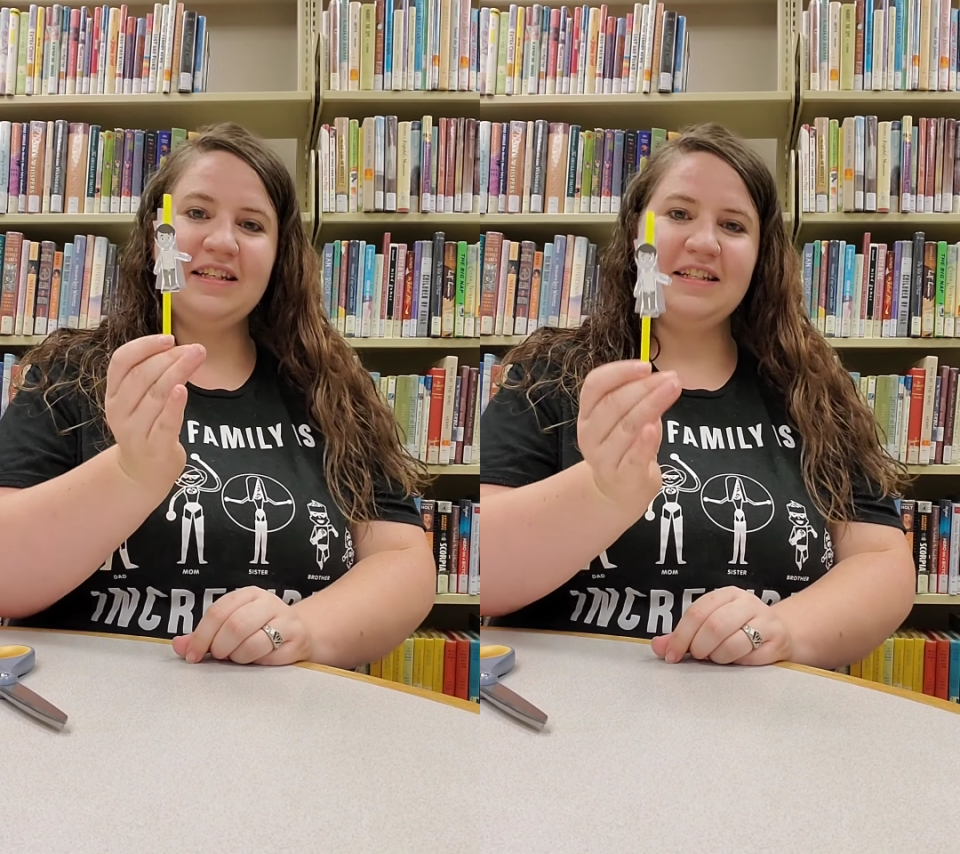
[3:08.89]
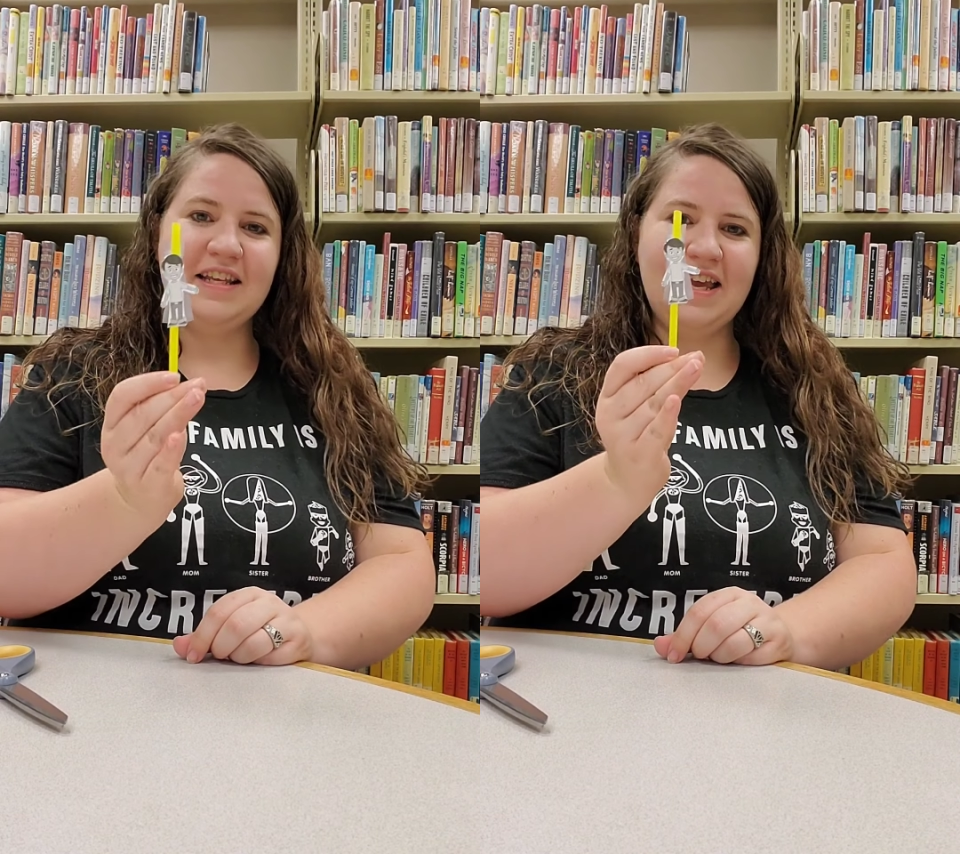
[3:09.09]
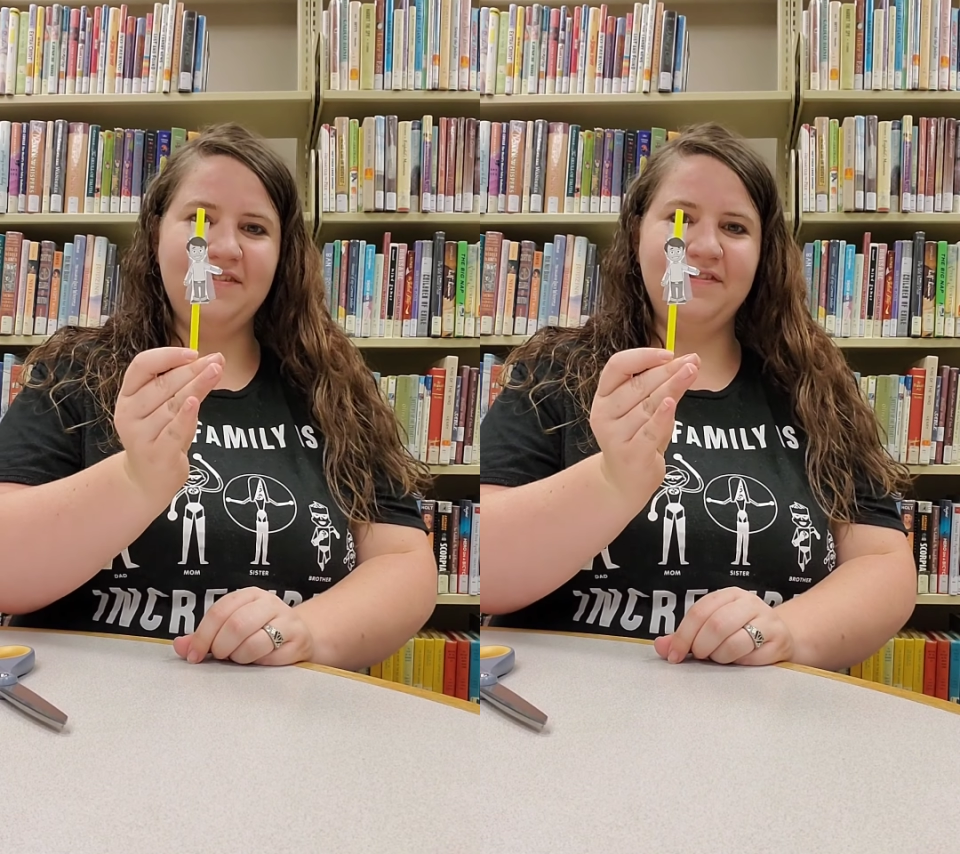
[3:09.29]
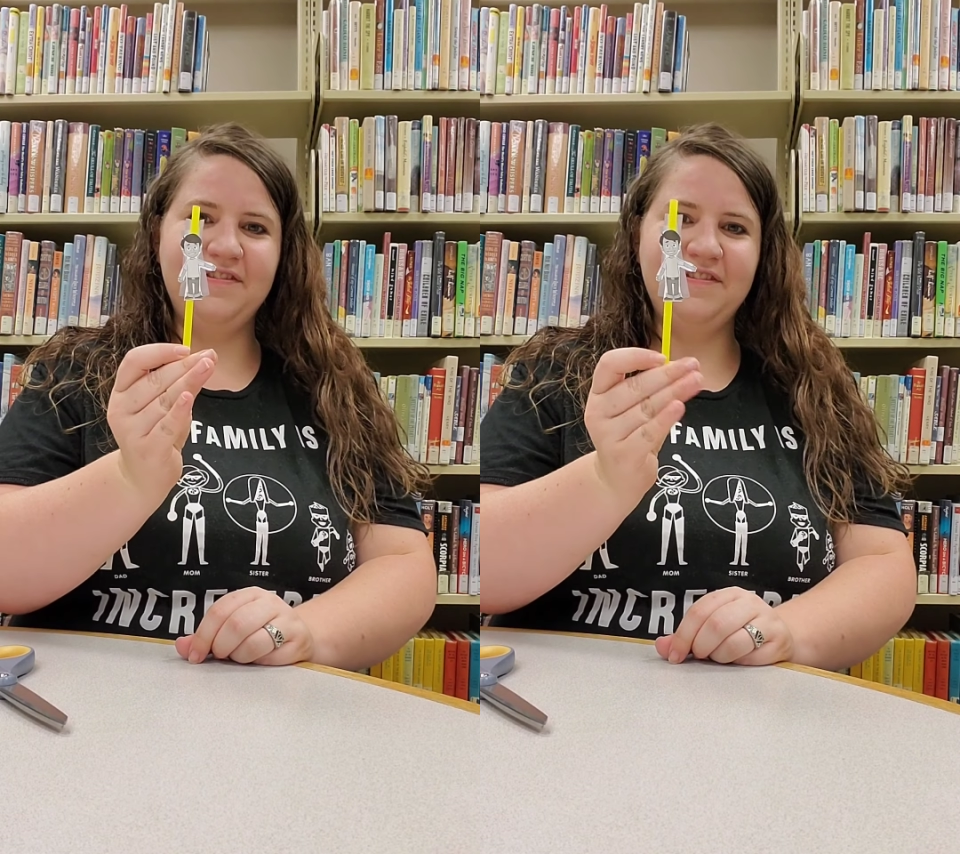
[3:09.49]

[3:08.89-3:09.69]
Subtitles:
and safe,